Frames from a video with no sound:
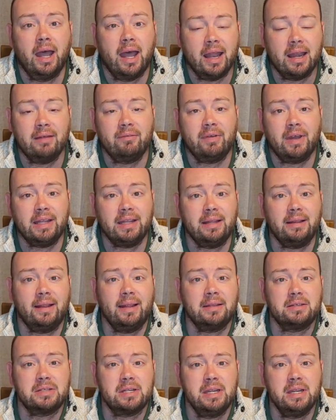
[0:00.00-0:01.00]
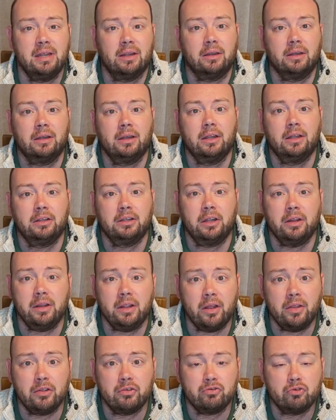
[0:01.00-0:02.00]
and I've added links here to
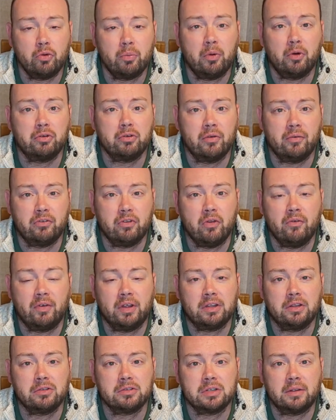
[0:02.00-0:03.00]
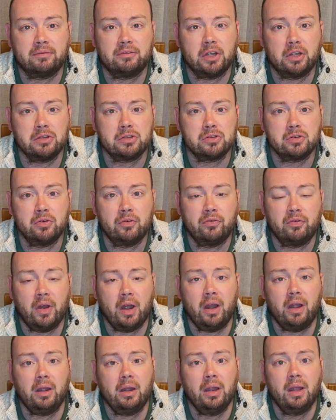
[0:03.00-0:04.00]
the other robot review videos I've done so
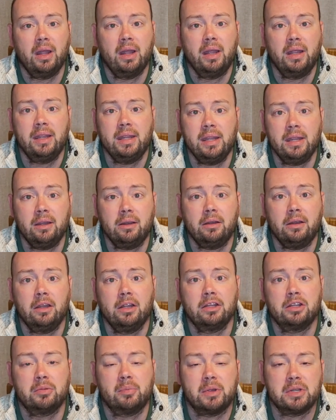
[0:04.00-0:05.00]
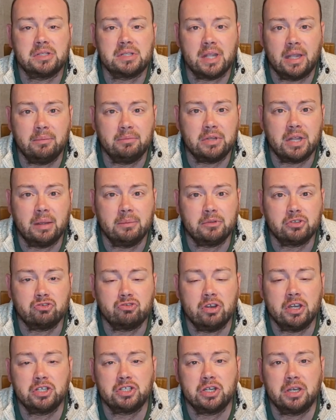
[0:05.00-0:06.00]
far, here to my STEM
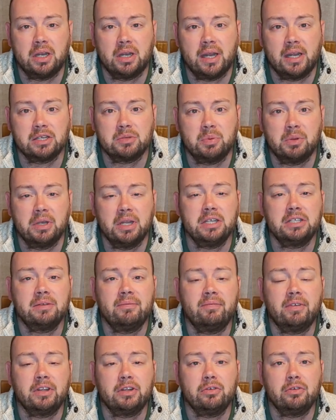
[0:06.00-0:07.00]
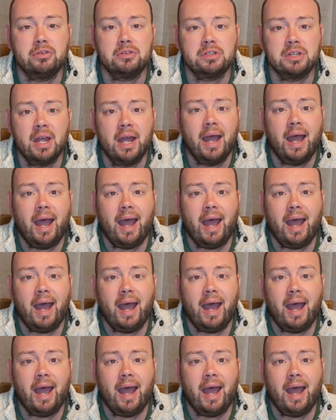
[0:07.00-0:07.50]
demonstration and explanation videos,